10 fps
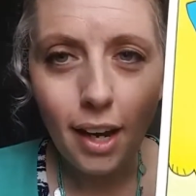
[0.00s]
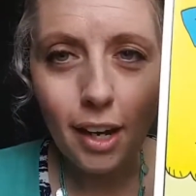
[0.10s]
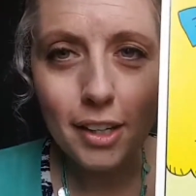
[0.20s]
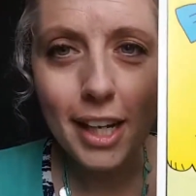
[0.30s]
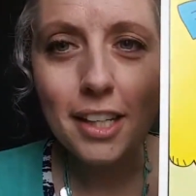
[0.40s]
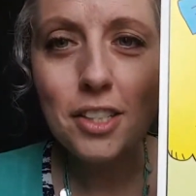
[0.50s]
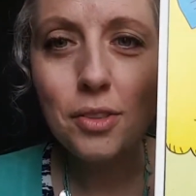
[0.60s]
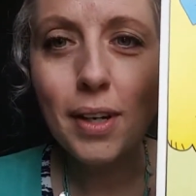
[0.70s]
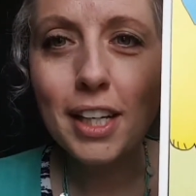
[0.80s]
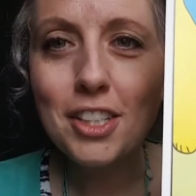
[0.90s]
Our next
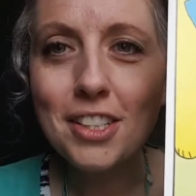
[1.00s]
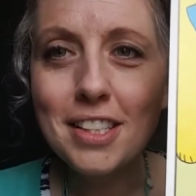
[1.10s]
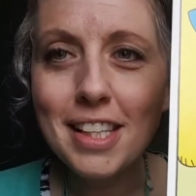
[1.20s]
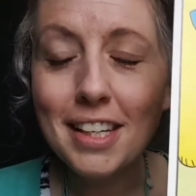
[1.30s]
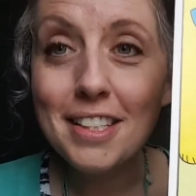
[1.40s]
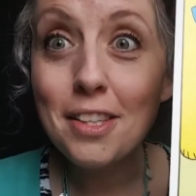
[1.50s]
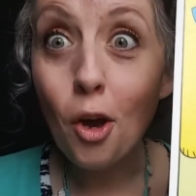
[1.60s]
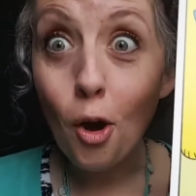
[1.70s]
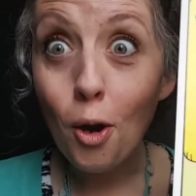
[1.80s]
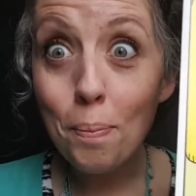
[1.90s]
direction says
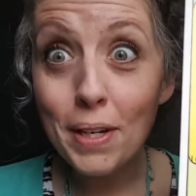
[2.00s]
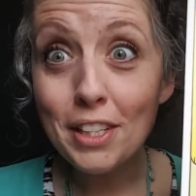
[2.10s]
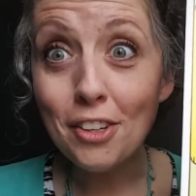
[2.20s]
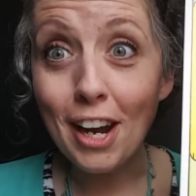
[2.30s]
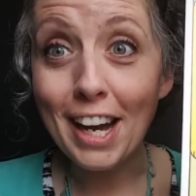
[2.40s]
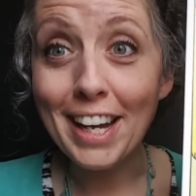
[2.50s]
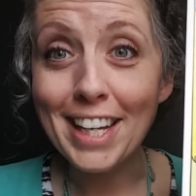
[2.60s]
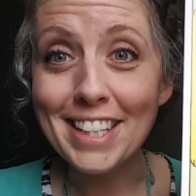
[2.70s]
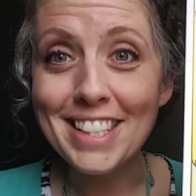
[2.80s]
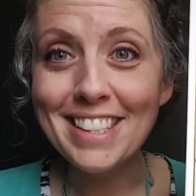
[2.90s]
open your
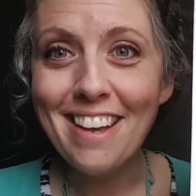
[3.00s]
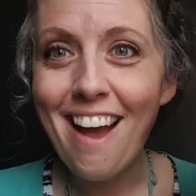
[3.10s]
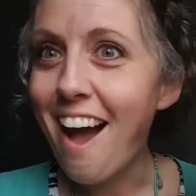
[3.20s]
eyes.